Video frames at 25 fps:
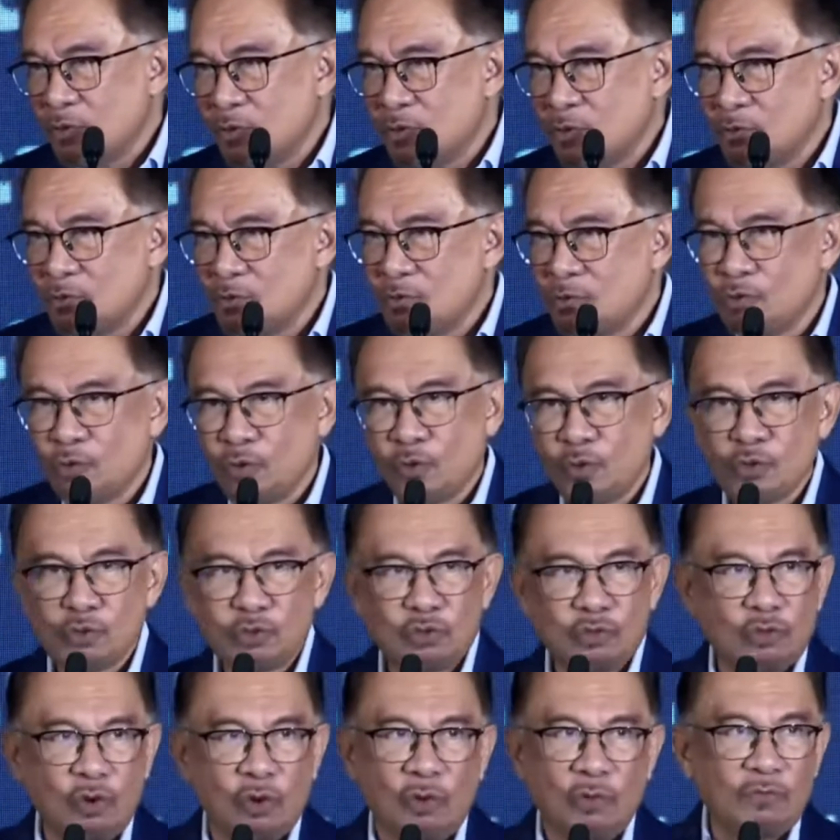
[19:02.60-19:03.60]
no
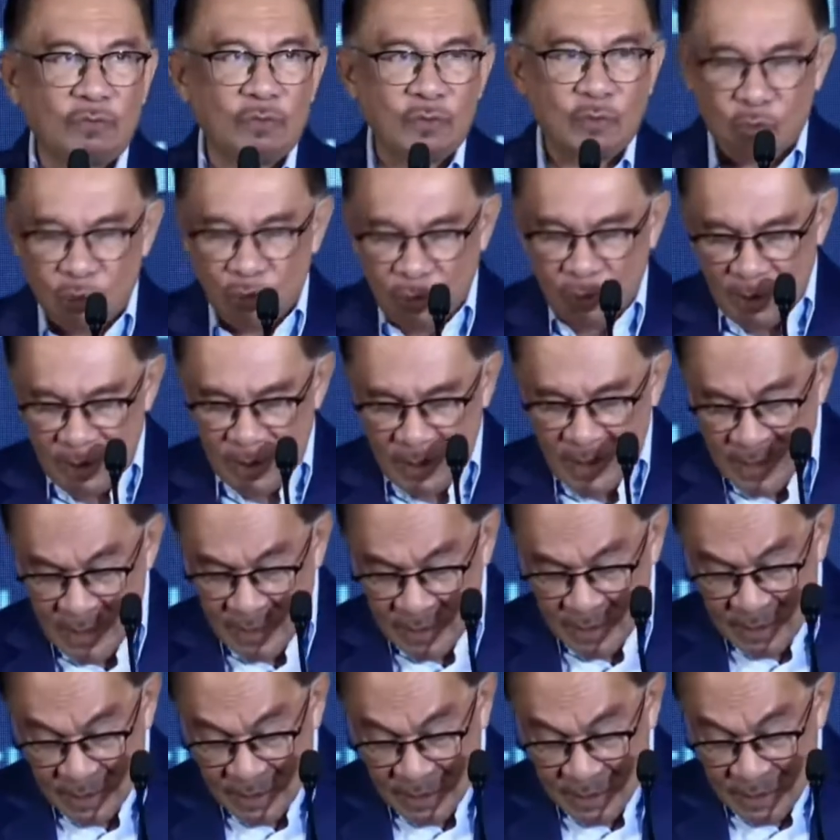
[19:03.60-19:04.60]
strong views on
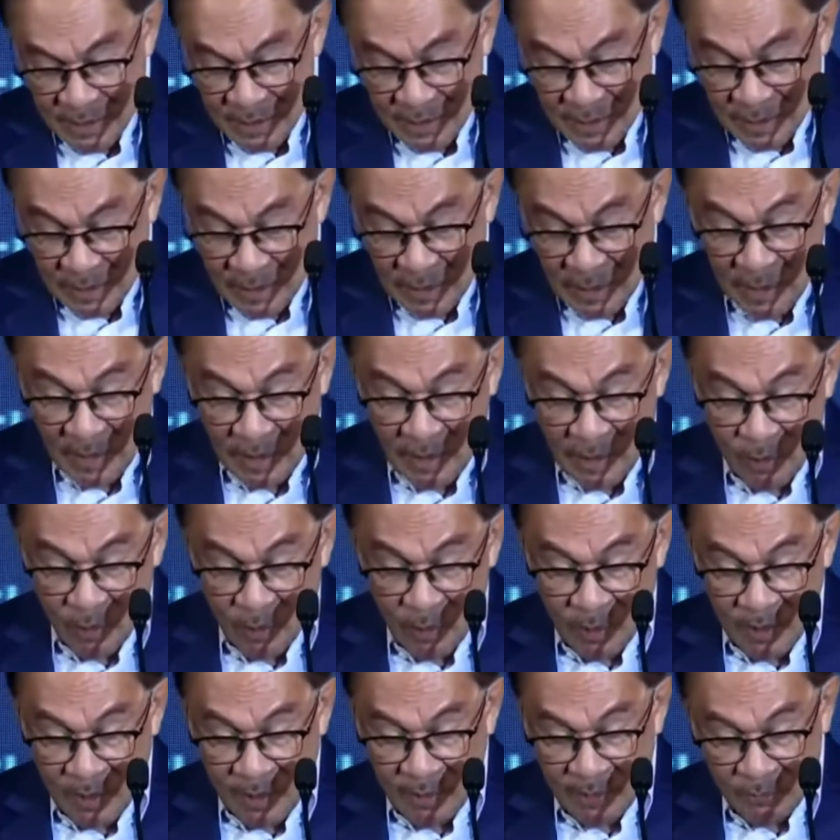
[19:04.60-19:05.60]
that. I will
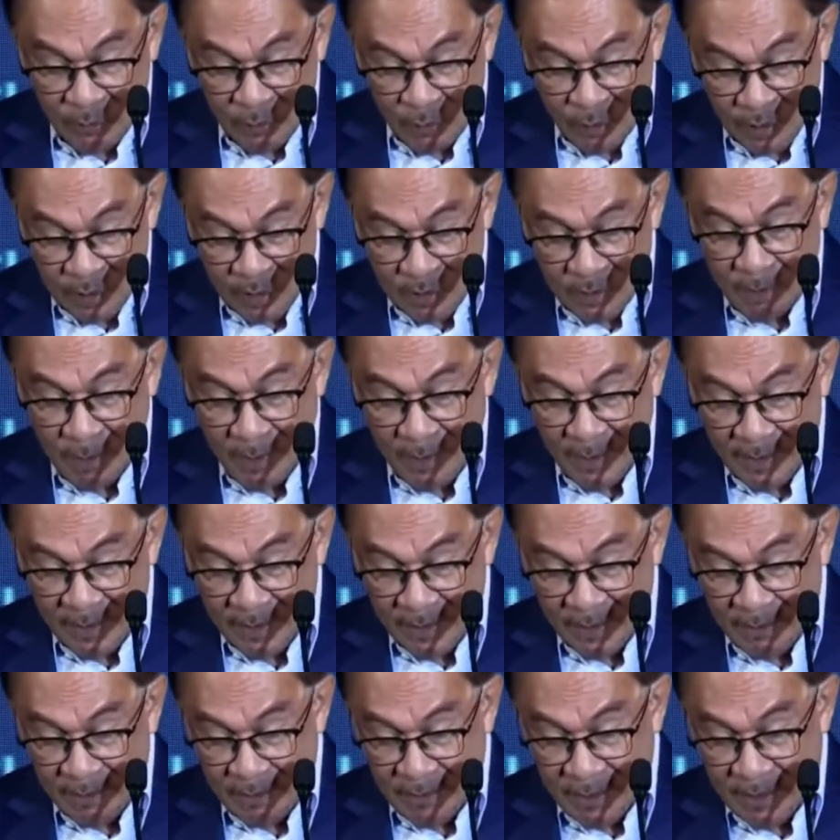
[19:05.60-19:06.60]
have to respect
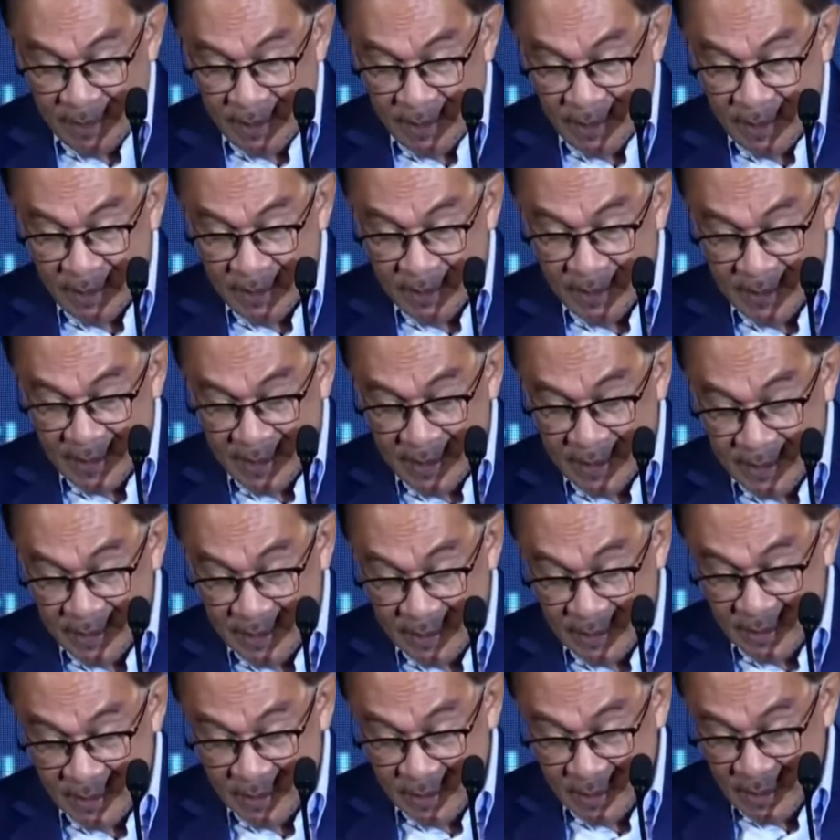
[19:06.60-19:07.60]
and build a
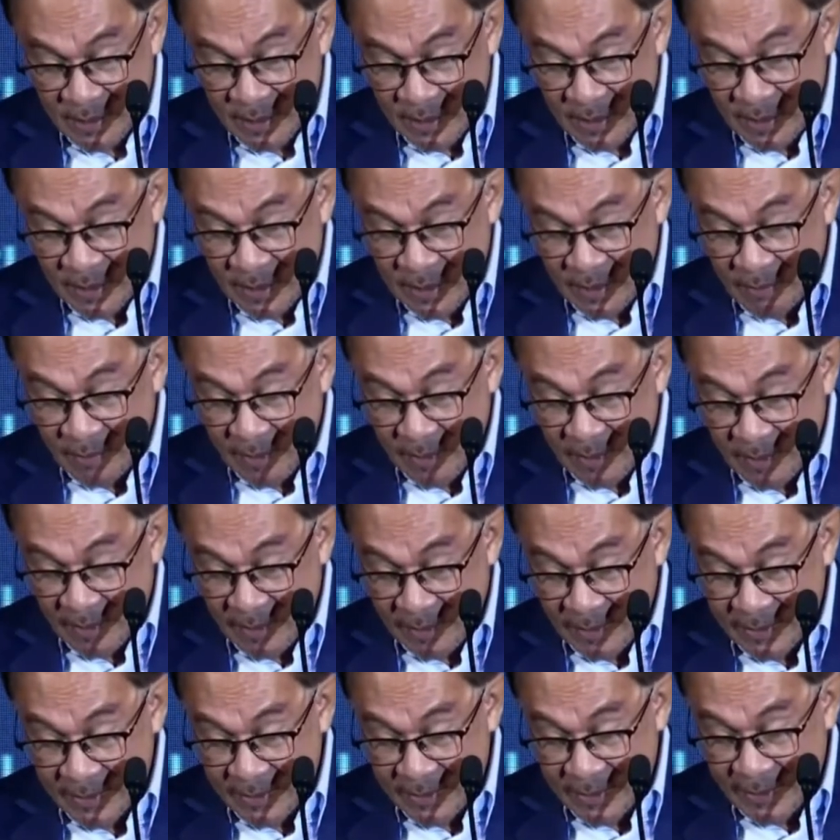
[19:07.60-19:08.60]
consensus among
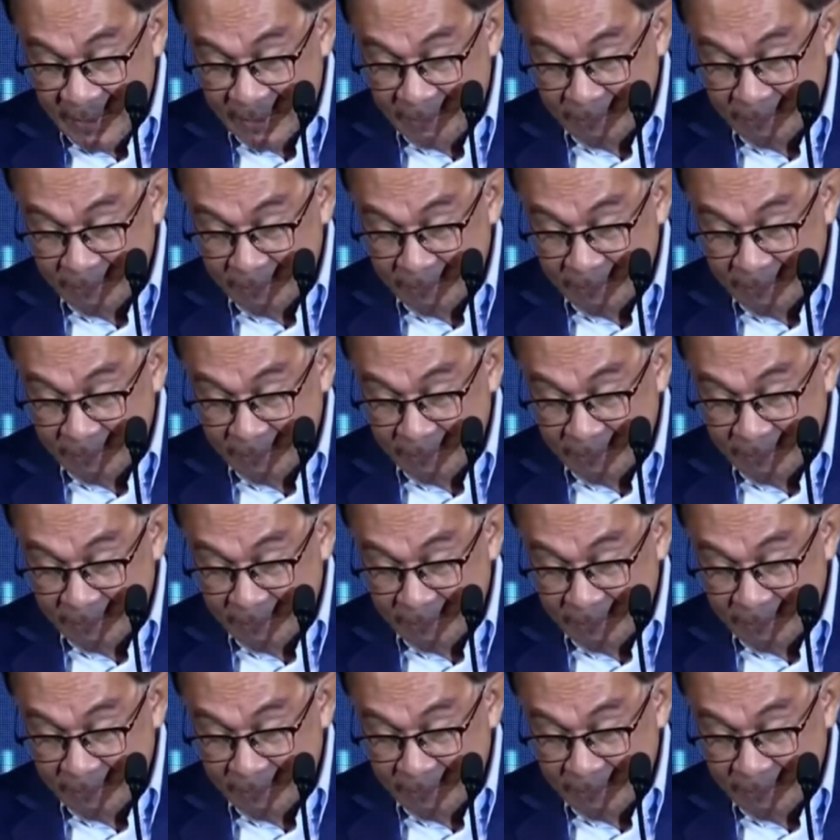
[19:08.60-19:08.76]
ASEAN.